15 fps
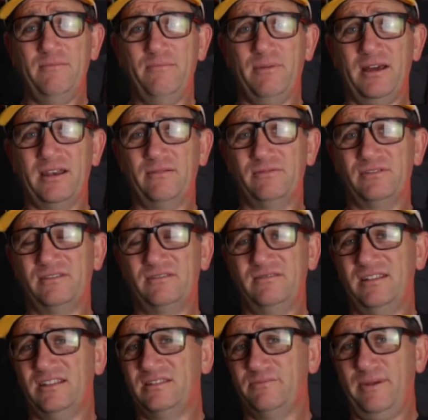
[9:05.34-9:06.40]
but it was
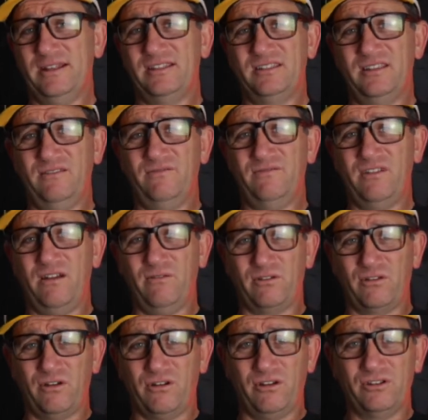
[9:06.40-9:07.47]
expensive, no
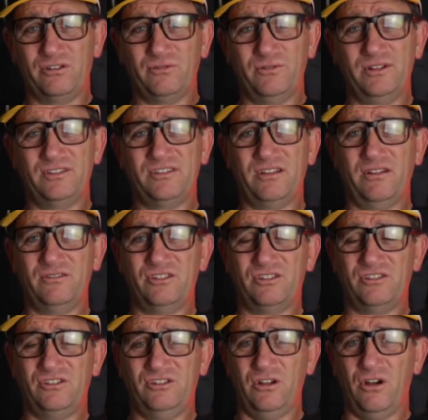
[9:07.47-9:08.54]
one got onto it, so it
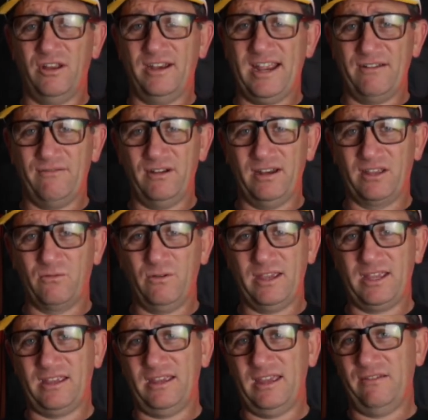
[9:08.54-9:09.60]
just died out really
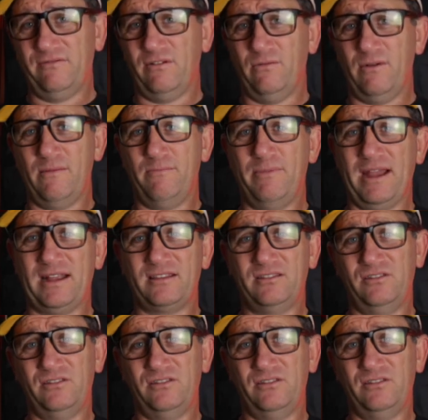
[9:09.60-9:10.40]
quick. Everyone went back